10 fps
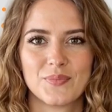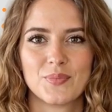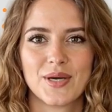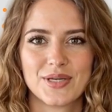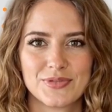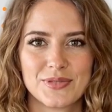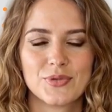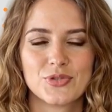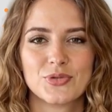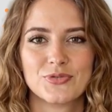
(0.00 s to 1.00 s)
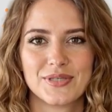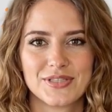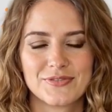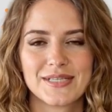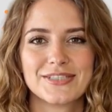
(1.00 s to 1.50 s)
Welcome to mutual fund
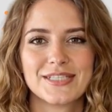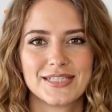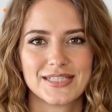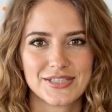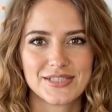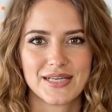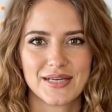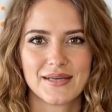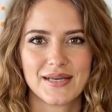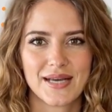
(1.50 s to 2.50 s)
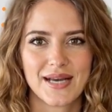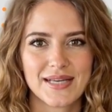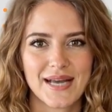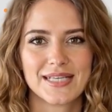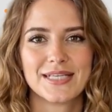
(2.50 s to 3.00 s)
investing in India.
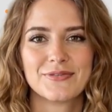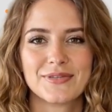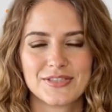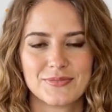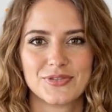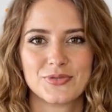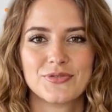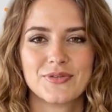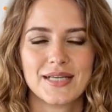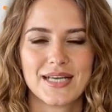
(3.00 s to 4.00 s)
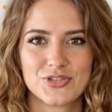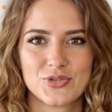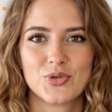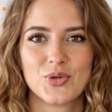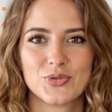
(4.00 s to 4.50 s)
Aligning investments with
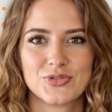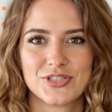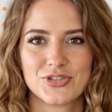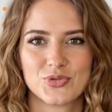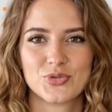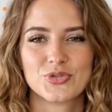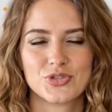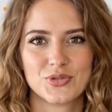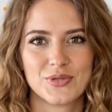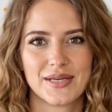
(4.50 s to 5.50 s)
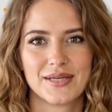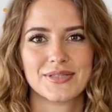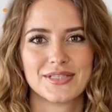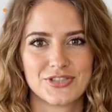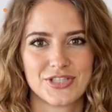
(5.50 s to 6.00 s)
financial goals is crucial.
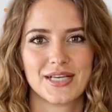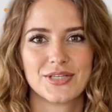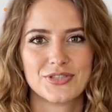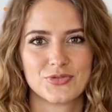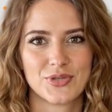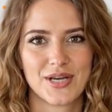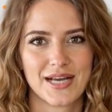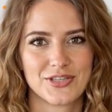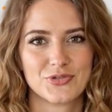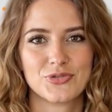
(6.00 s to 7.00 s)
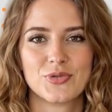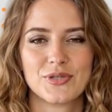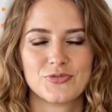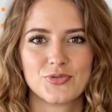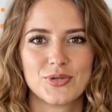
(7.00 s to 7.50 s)
This checklist will guide you through
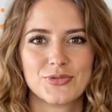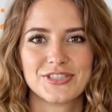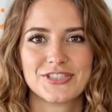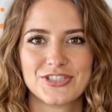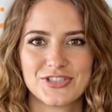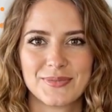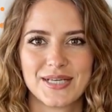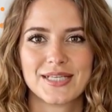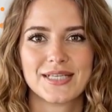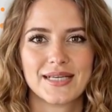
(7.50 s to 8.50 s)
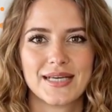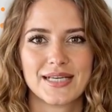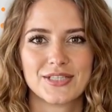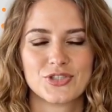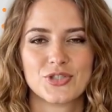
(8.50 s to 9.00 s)
informed decision making,
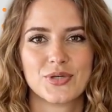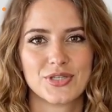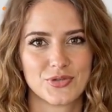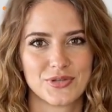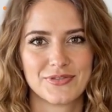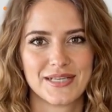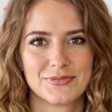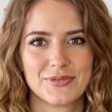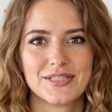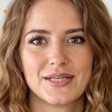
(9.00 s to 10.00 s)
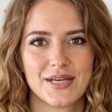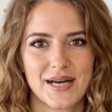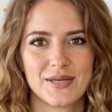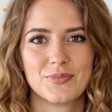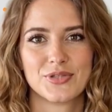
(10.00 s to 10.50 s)
ensuring your investments
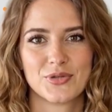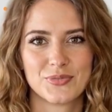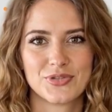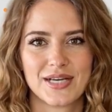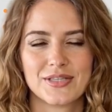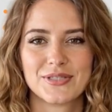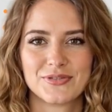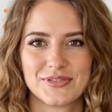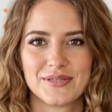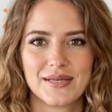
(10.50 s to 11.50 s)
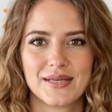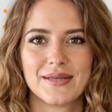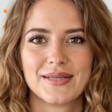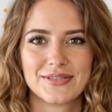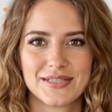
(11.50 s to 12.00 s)
align with your objectives.
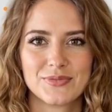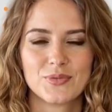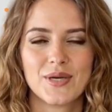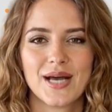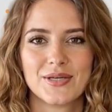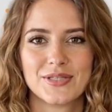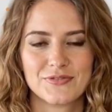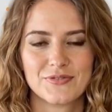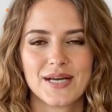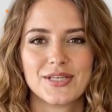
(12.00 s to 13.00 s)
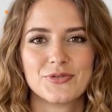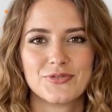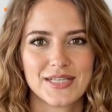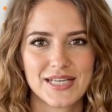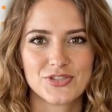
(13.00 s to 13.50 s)
Let's explore how to define your
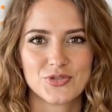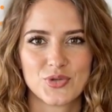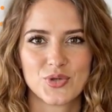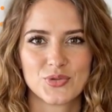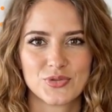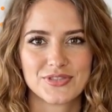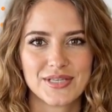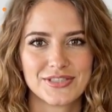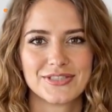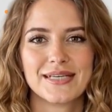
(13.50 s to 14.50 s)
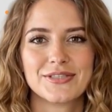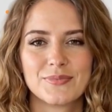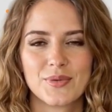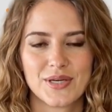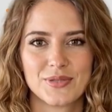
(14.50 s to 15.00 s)
financial goals, set
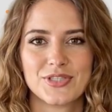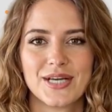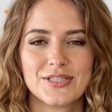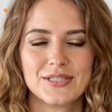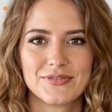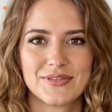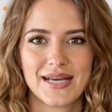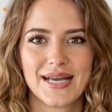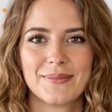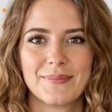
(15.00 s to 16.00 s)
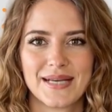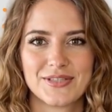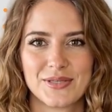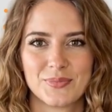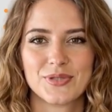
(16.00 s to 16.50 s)
smart objectives, and
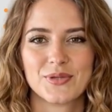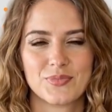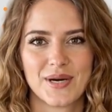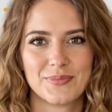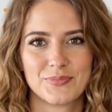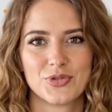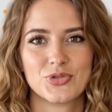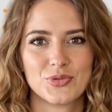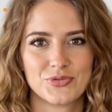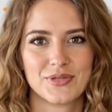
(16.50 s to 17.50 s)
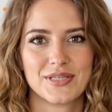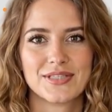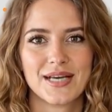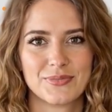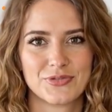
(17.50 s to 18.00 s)
match them with the right mutual fund
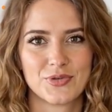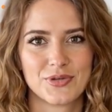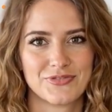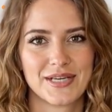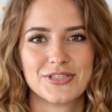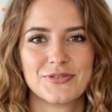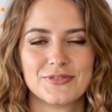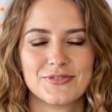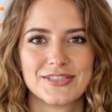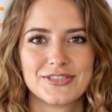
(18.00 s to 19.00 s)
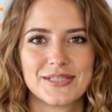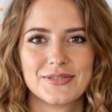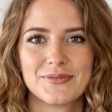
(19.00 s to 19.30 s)
types for effective investing.